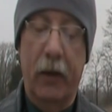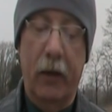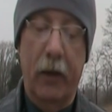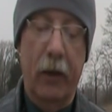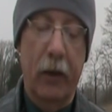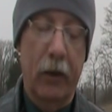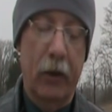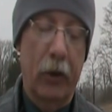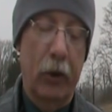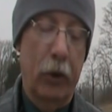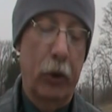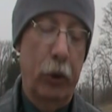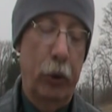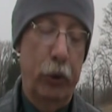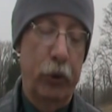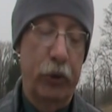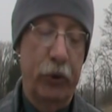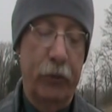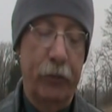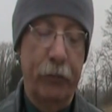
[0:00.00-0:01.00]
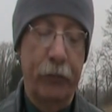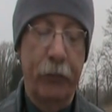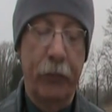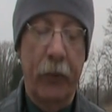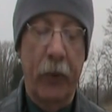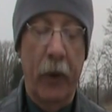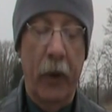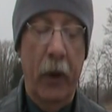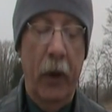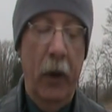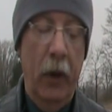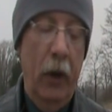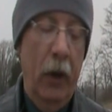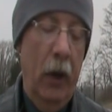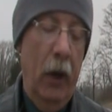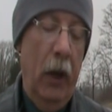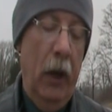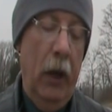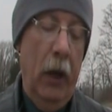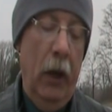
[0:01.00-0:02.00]
conclusion.
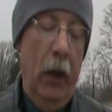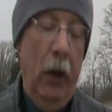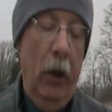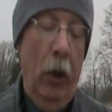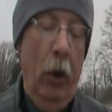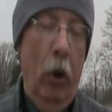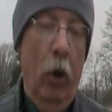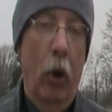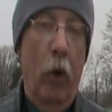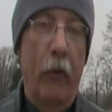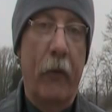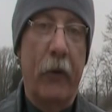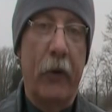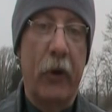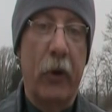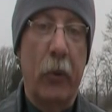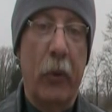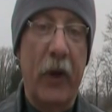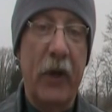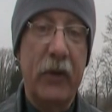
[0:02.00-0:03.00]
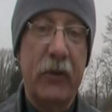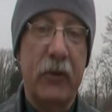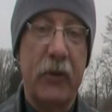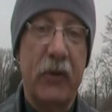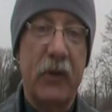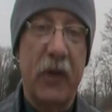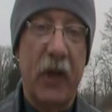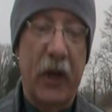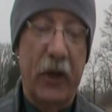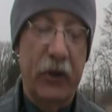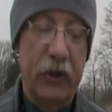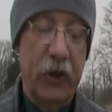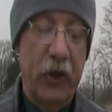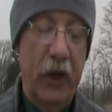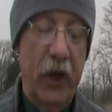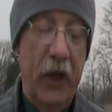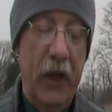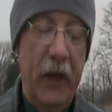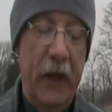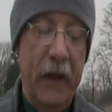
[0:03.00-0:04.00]
Over in the western
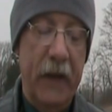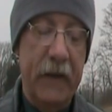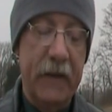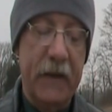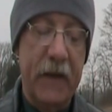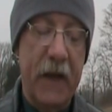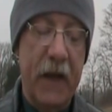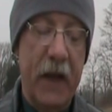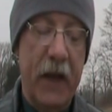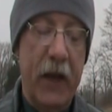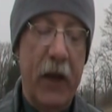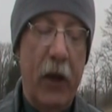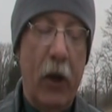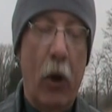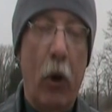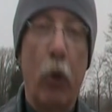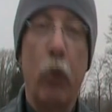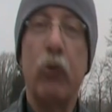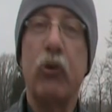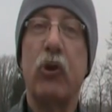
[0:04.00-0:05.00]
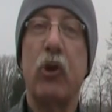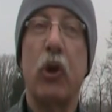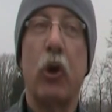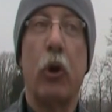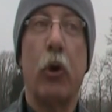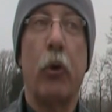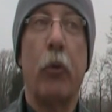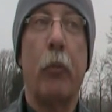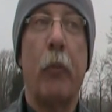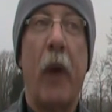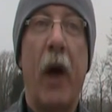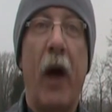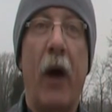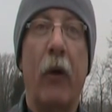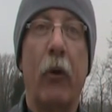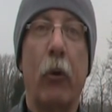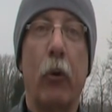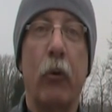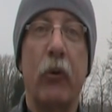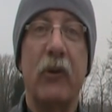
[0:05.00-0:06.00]
section is the Ozier
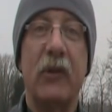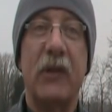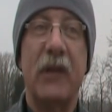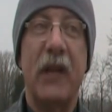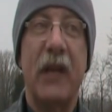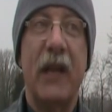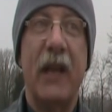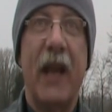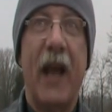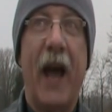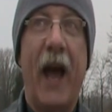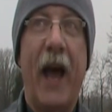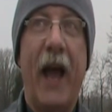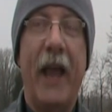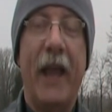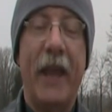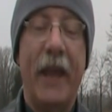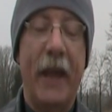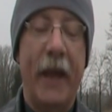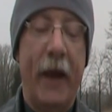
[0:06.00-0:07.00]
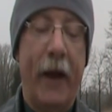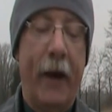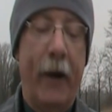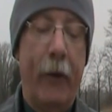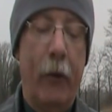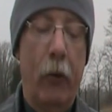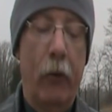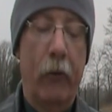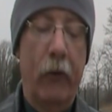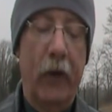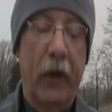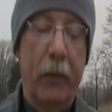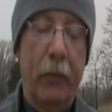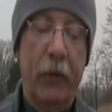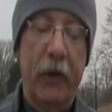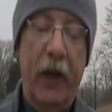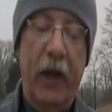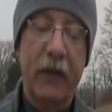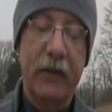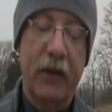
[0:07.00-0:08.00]
Mound, O-Z-I-E-R, hopefully I
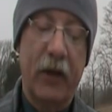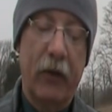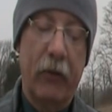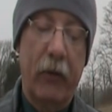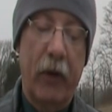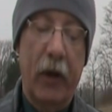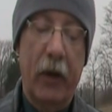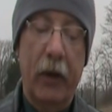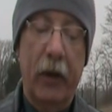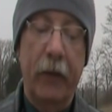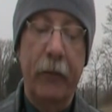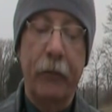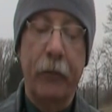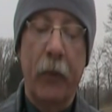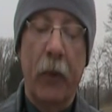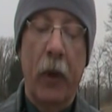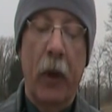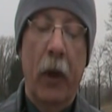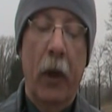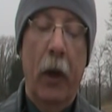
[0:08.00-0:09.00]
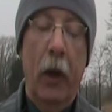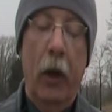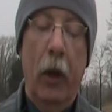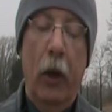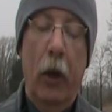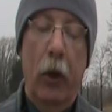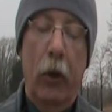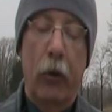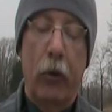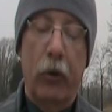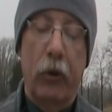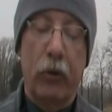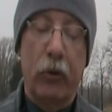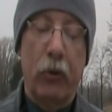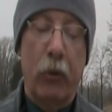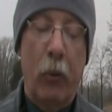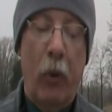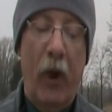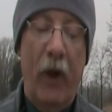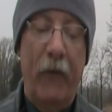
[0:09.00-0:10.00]
pronounced that correctly. There's
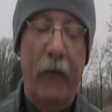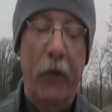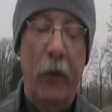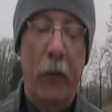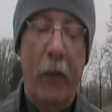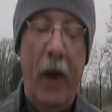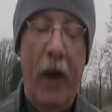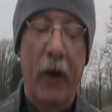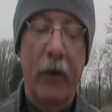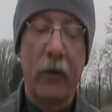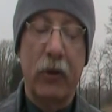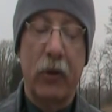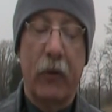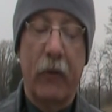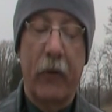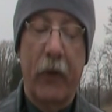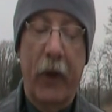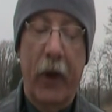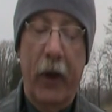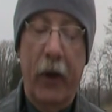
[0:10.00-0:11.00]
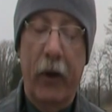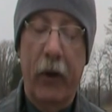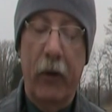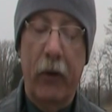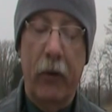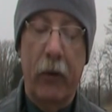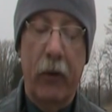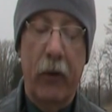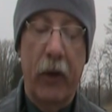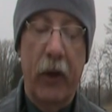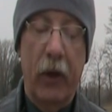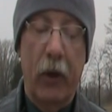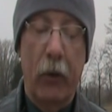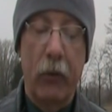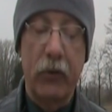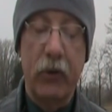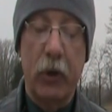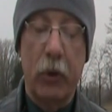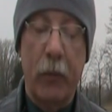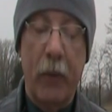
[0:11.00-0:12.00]
quite a few mounds over there. The
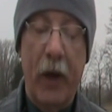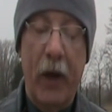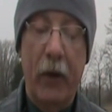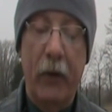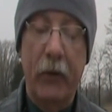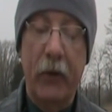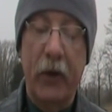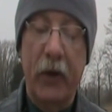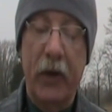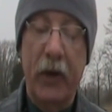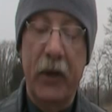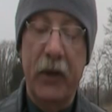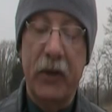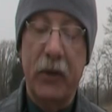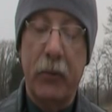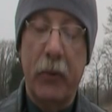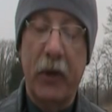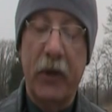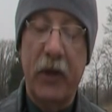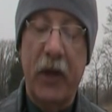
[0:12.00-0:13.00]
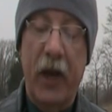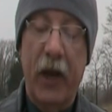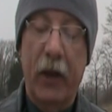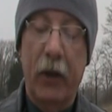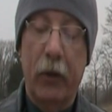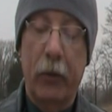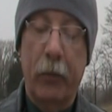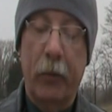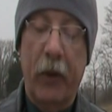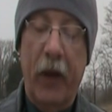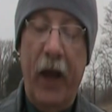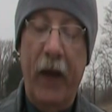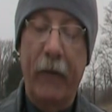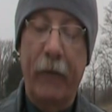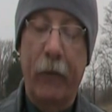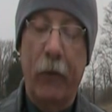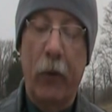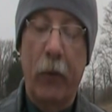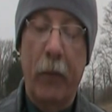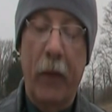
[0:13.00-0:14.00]
Ozier Mound is a rectangular
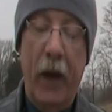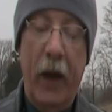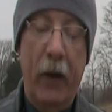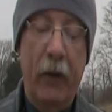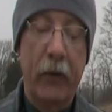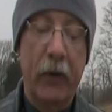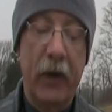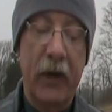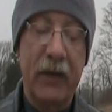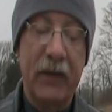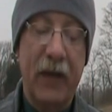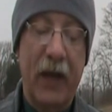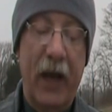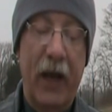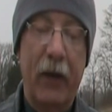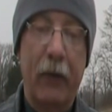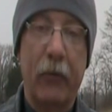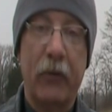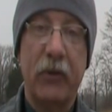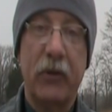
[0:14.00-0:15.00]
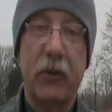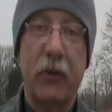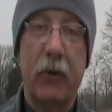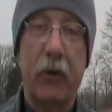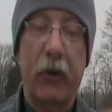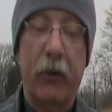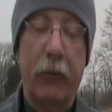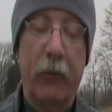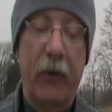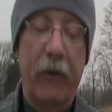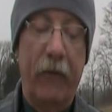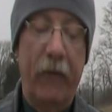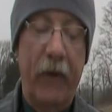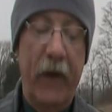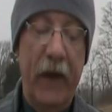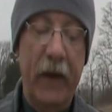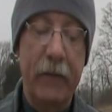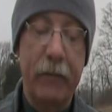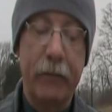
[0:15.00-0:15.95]
platform mound. Its height was 33 feet